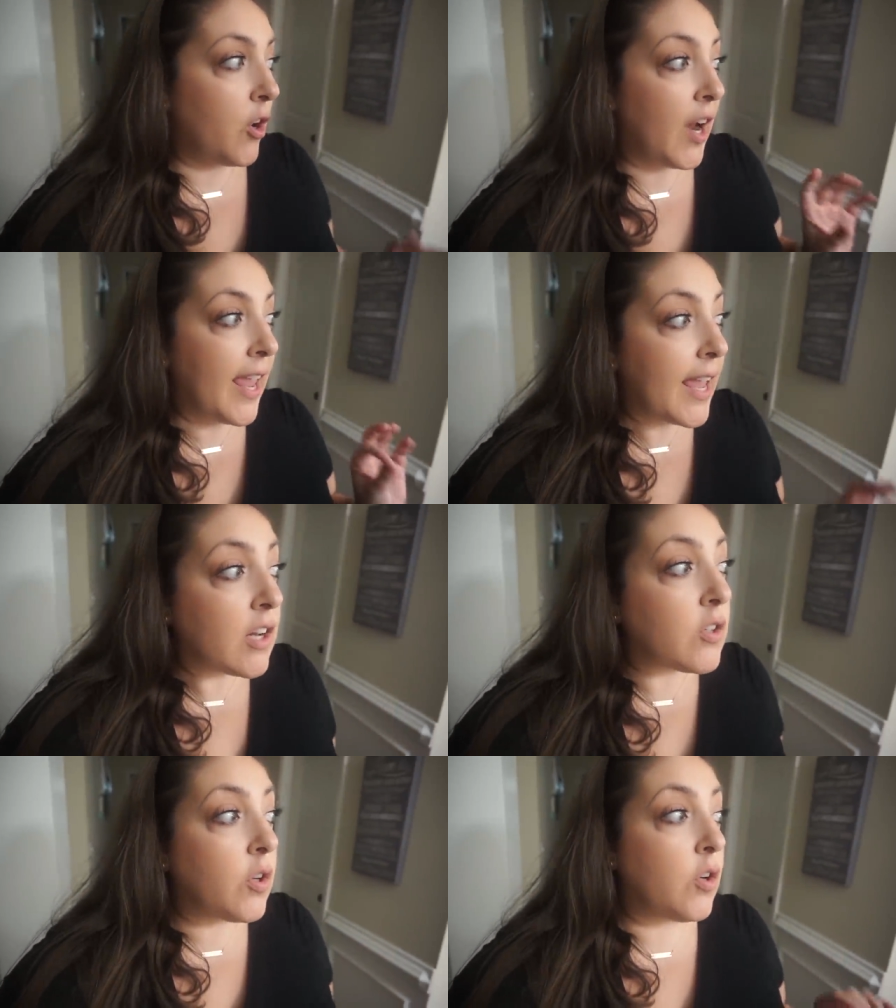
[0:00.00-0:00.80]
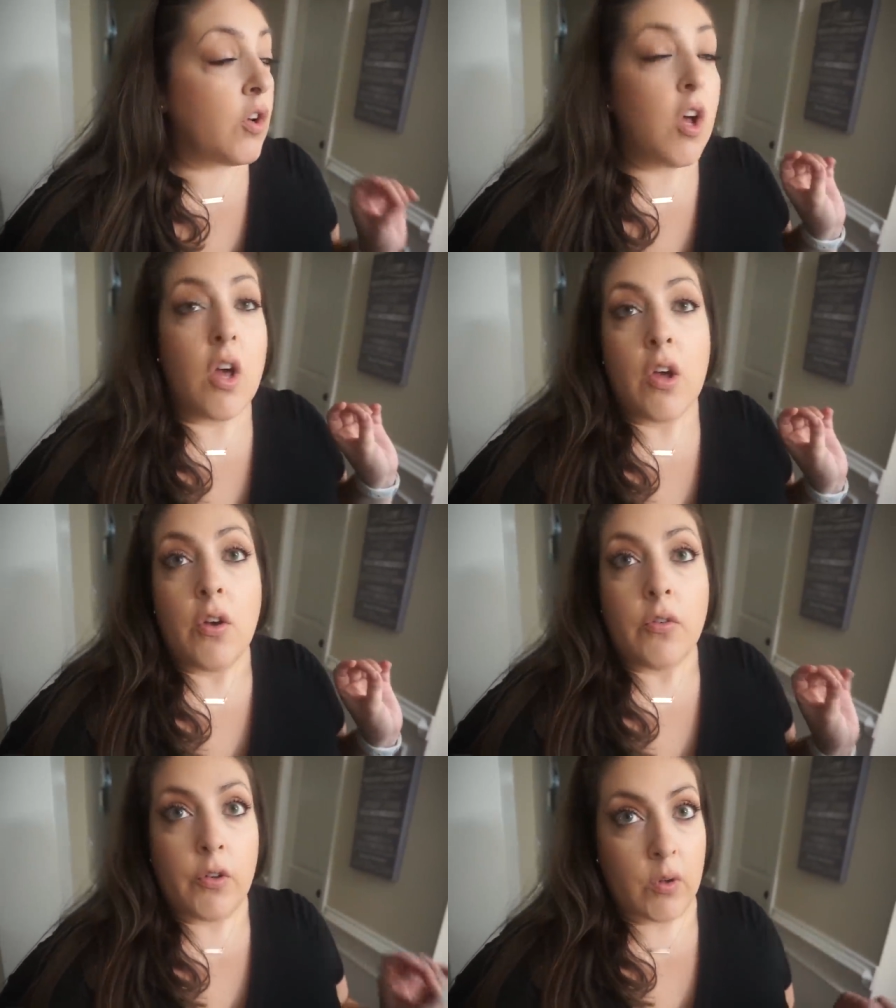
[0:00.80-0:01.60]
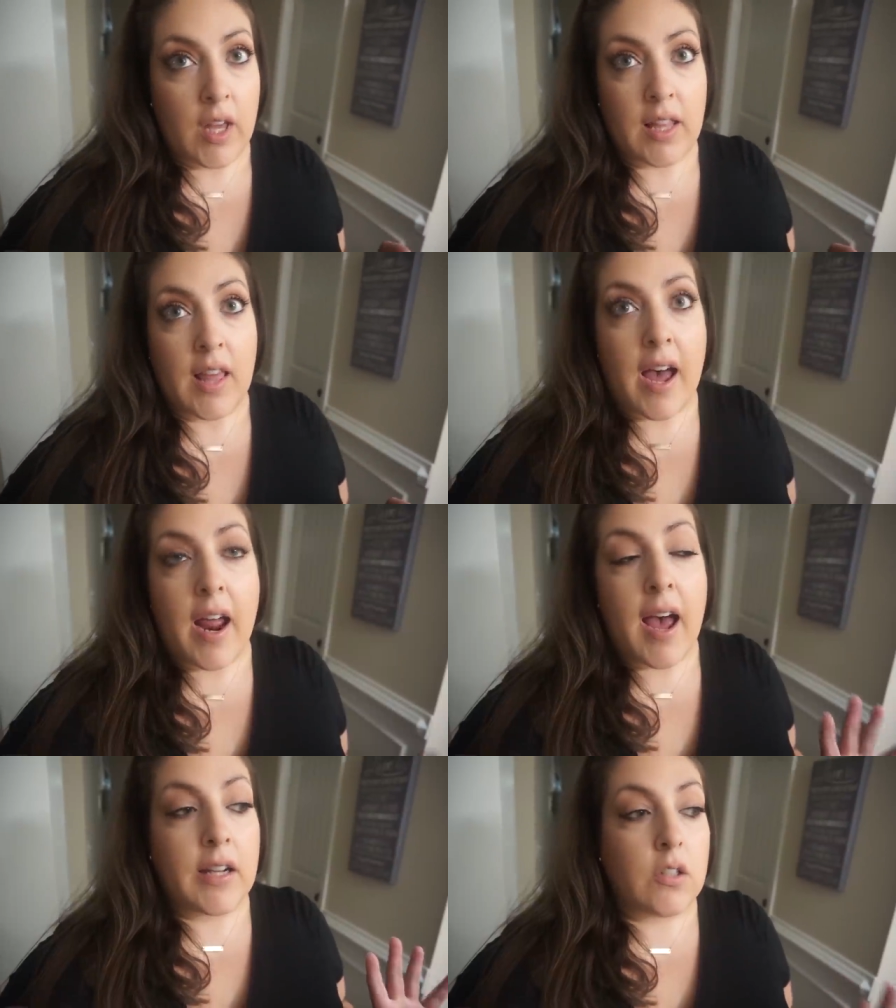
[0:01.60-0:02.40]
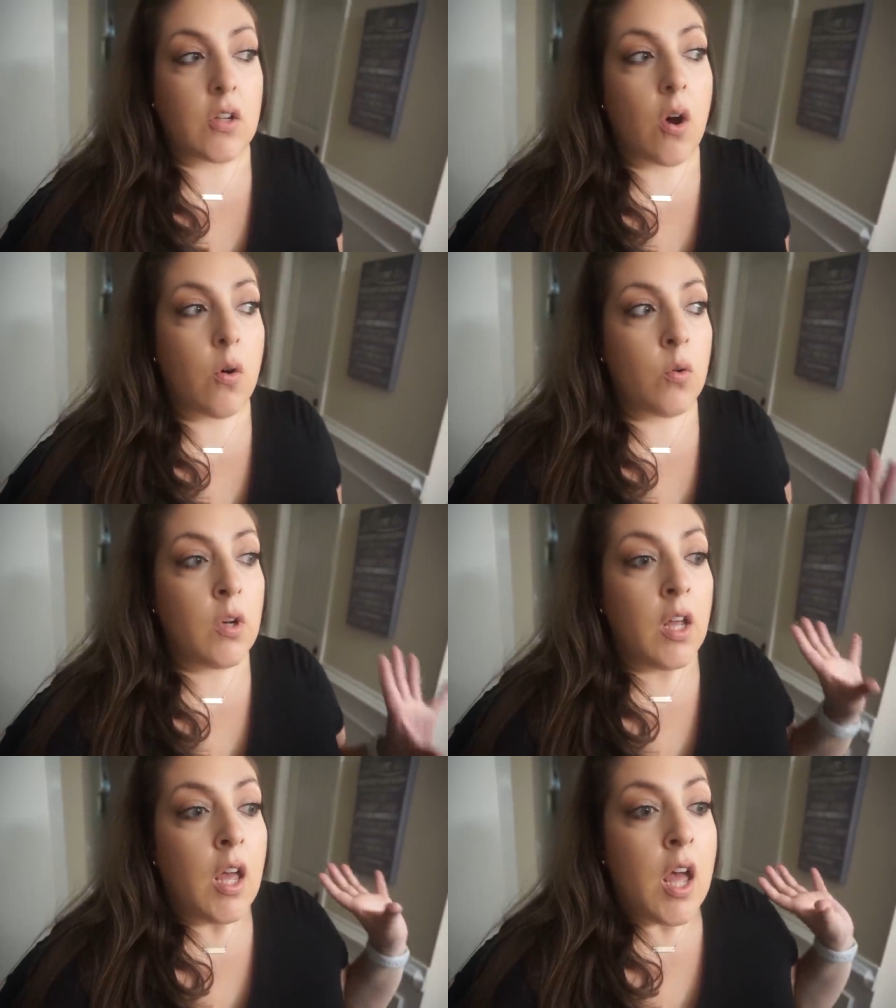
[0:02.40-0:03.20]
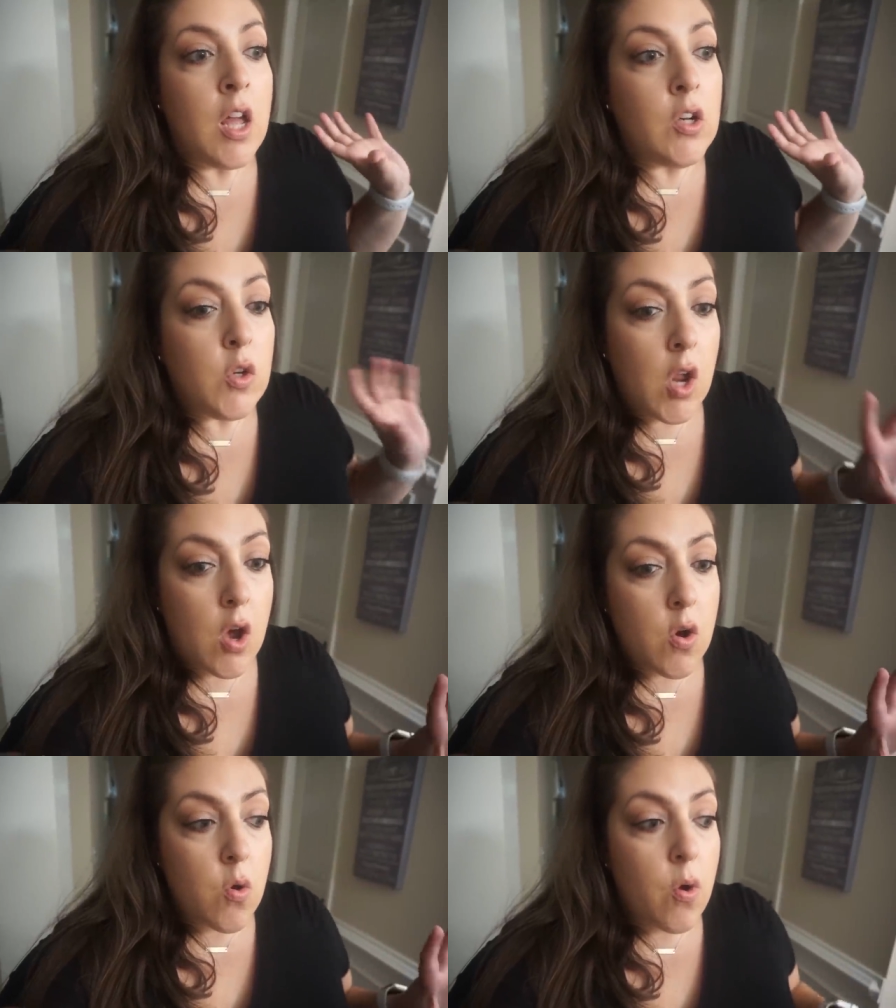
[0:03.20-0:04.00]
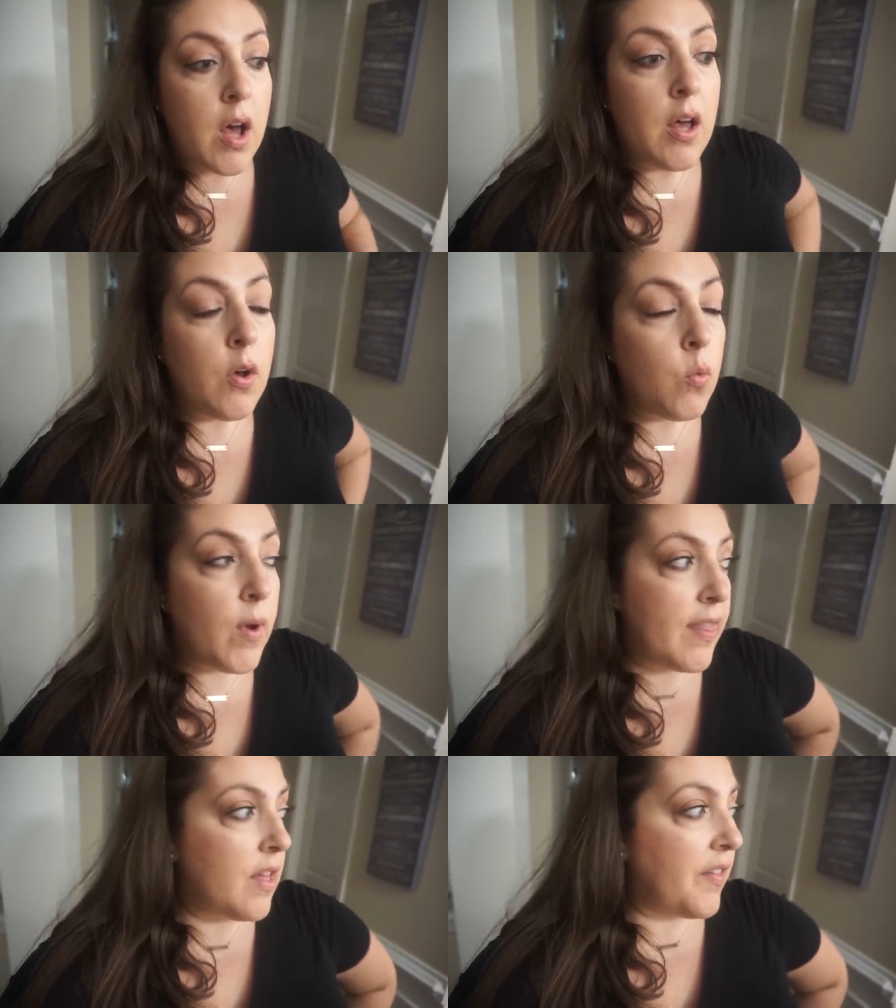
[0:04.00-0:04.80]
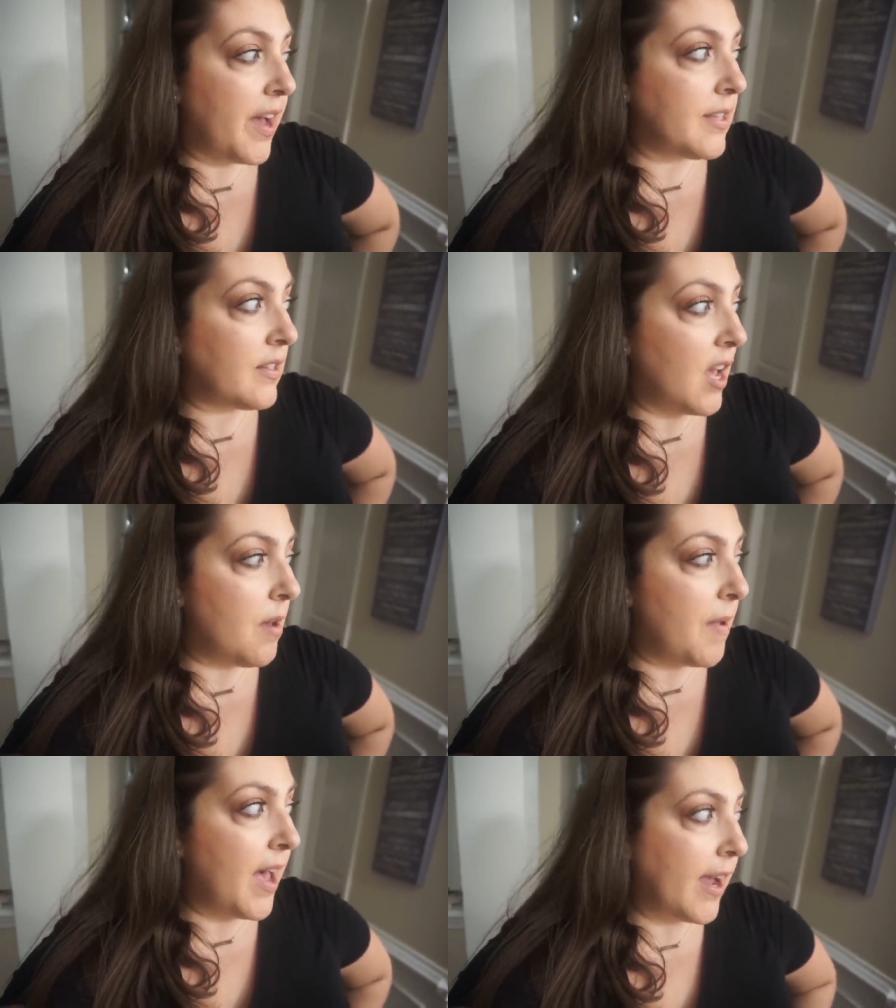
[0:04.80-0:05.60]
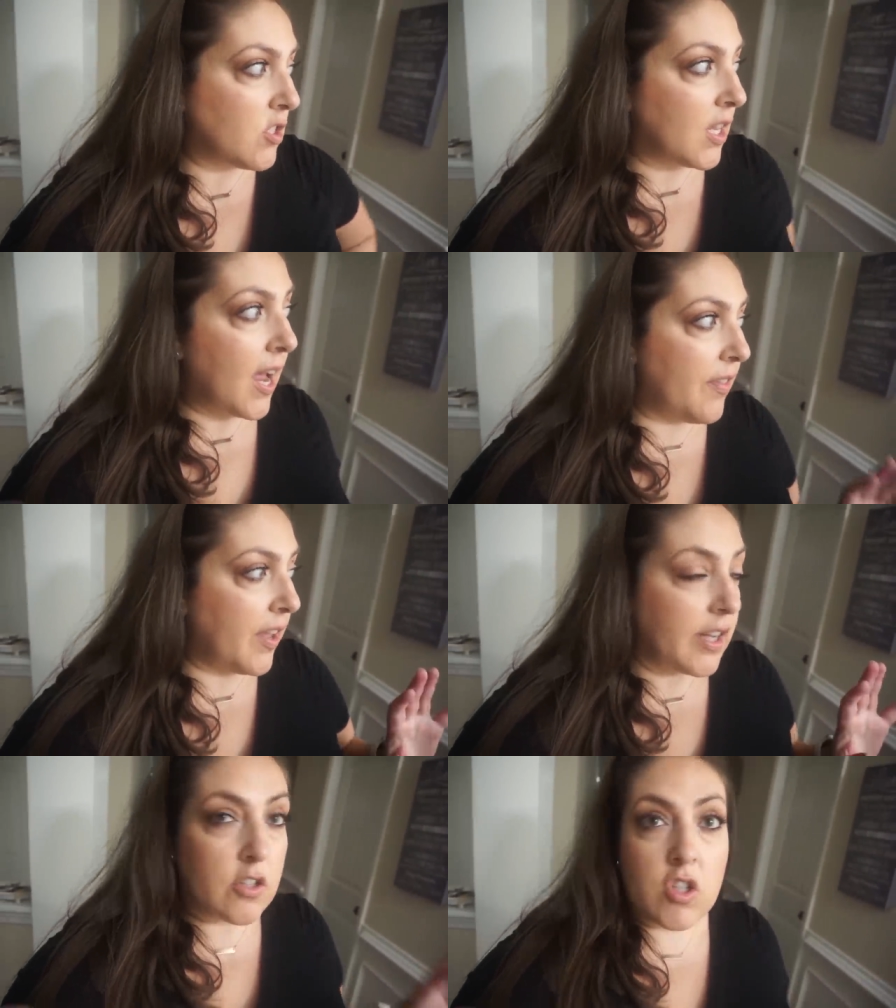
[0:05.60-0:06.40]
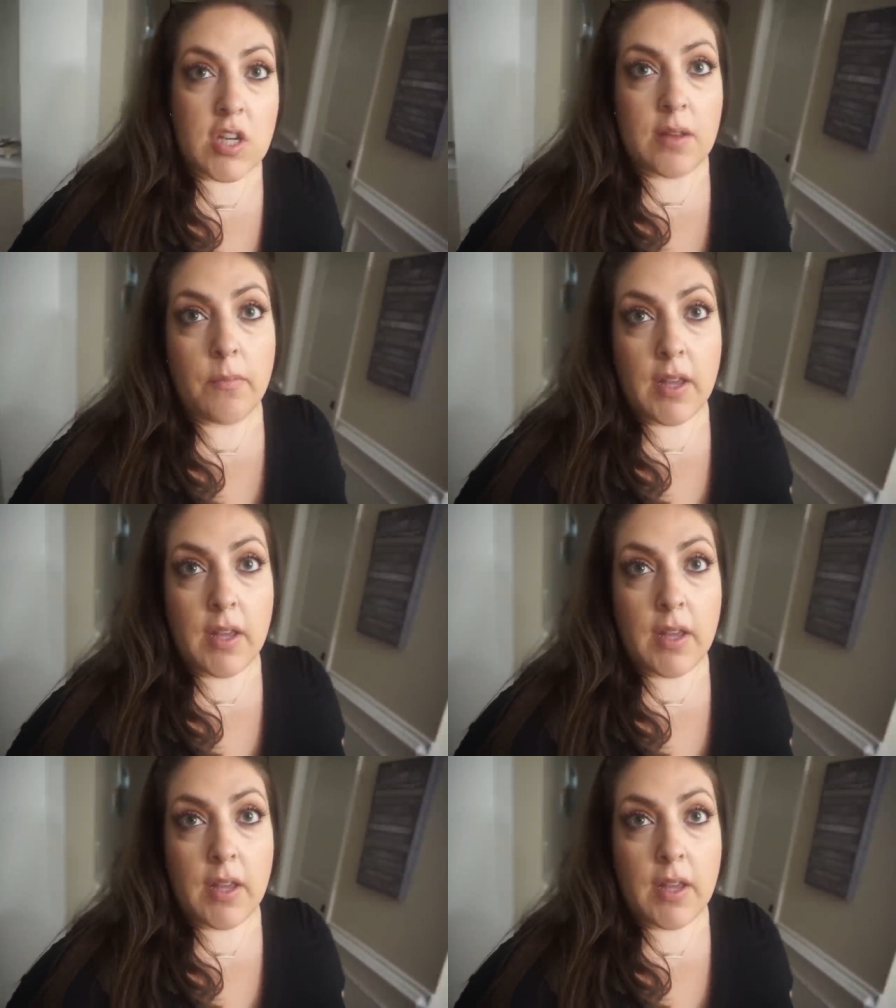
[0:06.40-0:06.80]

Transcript: or handle food like that. I don't know when the last time I actually had like a cheat